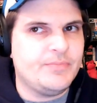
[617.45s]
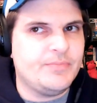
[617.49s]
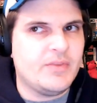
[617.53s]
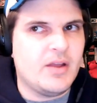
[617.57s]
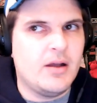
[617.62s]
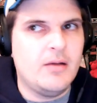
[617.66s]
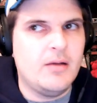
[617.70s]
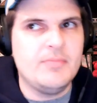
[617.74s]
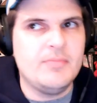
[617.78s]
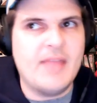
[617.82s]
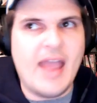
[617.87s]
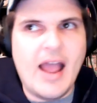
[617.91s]

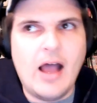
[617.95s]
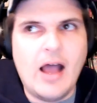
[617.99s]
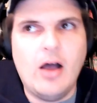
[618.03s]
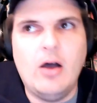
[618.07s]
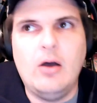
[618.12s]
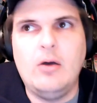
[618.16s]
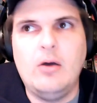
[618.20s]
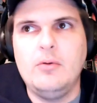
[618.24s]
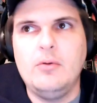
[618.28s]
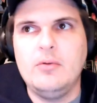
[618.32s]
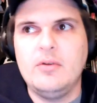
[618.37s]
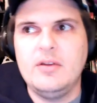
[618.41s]
Um,
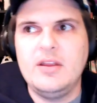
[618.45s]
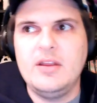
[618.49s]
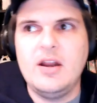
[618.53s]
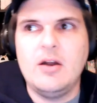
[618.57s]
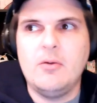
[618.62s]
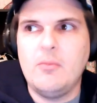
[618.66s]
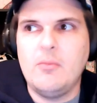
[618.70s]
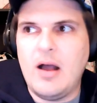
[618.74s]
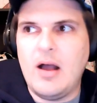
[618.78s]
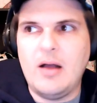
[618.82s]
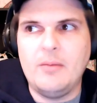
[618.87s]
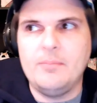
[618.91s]
now you know
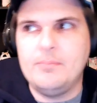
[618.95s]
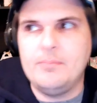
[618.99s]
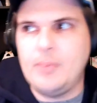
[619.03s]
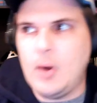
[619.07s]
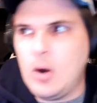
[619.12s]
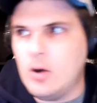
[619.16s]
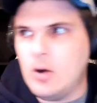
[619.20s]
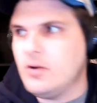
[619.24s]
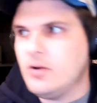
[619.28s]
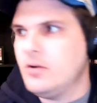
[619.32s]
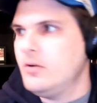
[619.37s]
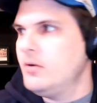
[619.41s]
while
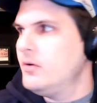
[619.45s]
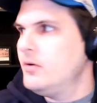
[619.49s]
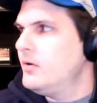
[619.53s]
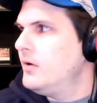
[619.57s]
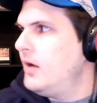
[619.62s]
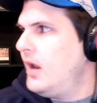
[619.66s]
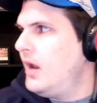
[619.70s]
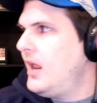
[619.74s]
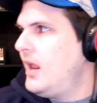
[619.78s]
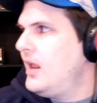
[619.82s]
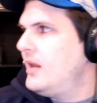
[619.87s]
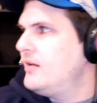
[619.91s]

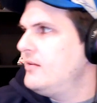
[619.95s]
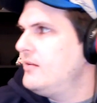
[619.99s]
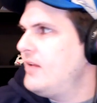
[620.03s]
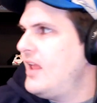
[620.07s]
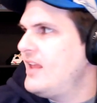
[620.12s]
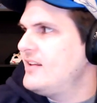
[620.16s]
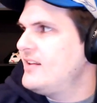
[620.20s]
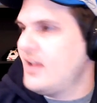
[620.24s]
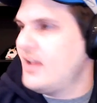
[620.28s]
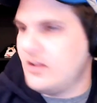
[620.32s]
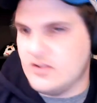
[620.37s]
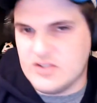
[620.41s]
Parker and
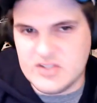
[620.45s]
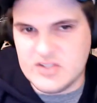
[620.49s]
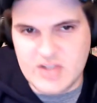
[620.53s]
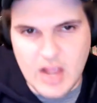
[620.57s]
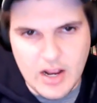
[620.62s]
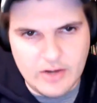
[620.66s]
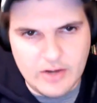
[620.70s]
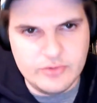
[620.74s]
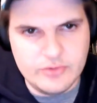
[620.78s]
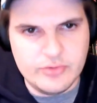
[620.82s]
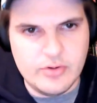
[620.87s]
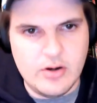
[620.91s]
and
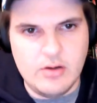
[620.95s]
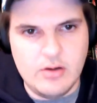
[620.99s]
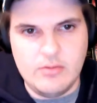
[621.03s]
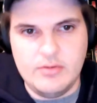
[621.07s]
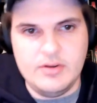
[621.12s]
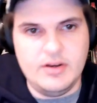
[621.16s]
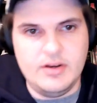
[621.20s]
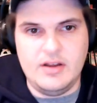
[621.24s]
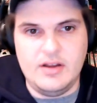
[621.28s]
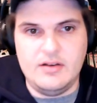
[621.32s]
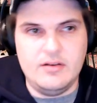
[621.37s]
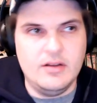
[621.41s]
D'Alessandro
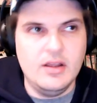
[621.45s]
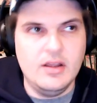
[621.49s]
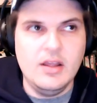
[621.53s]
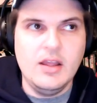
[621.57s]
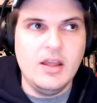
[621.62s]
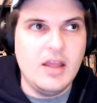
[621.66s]
and and